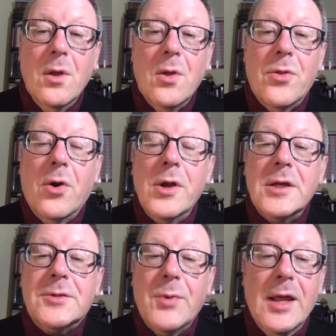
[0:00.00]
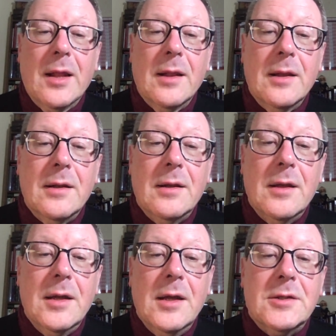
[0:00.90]
Thon his wheel
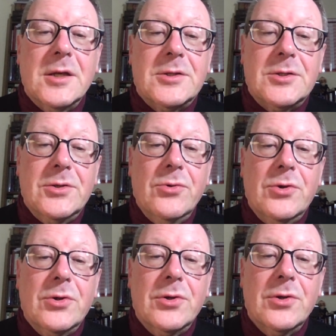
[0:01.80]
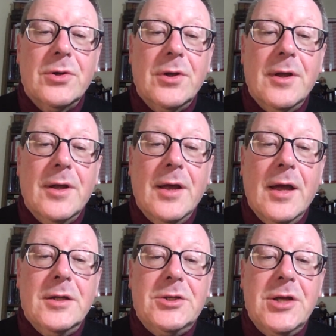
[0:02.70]
is a sough
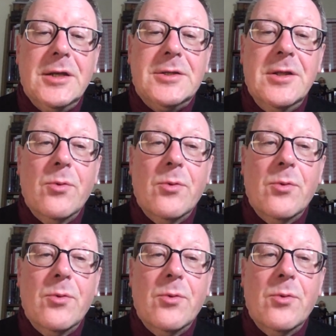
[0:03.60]
and chasing the